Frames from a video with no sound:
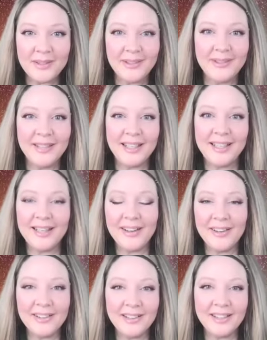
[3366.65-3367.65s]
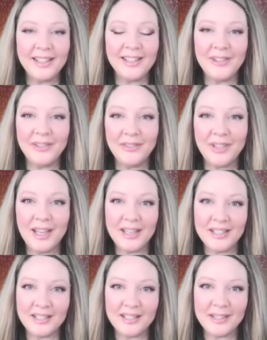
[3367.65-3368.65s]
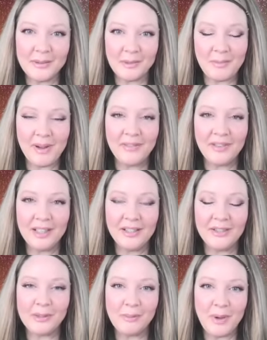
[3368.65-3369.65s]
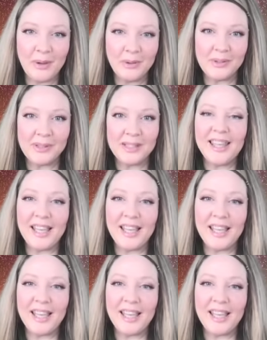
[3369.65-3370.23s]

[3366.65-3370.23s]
you get all the notifications when my videos post.